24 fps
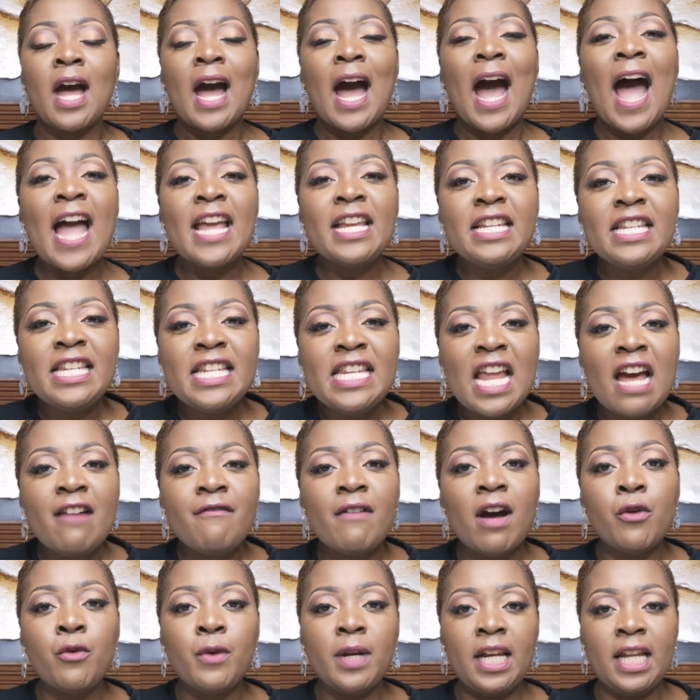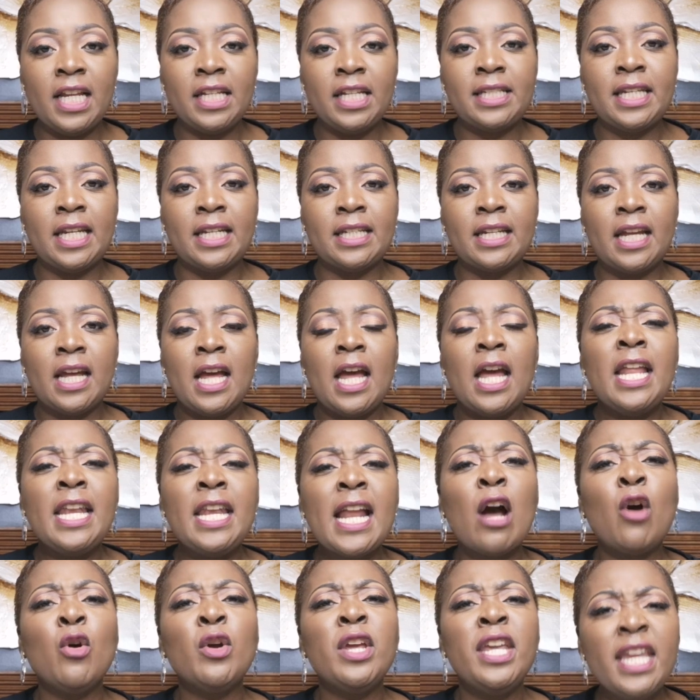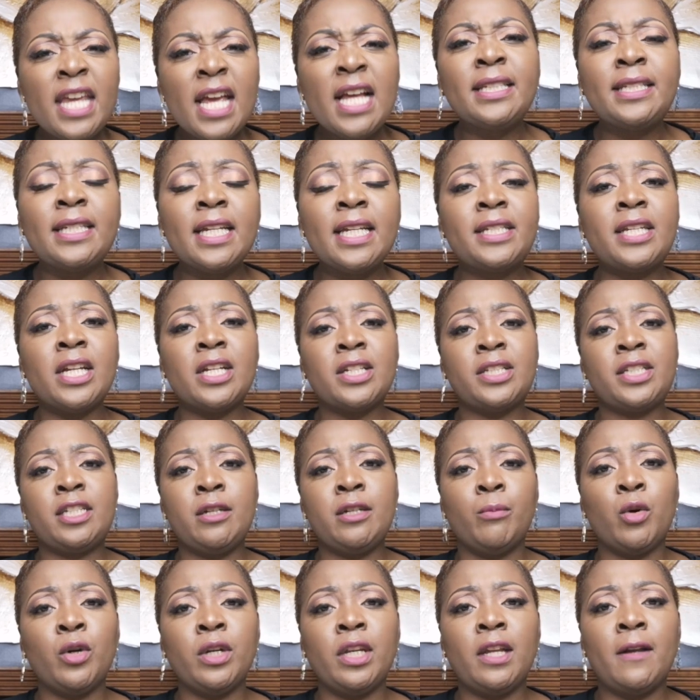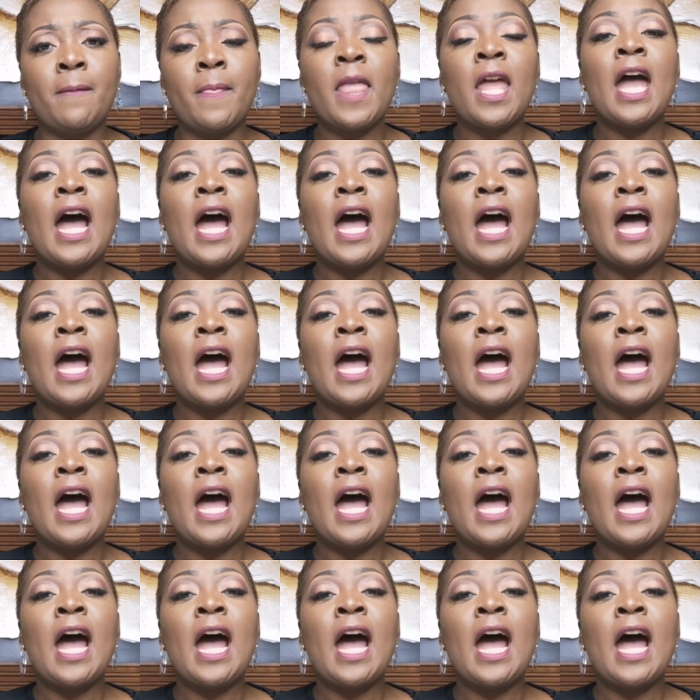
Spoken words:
I never relented. Now here's the testimony.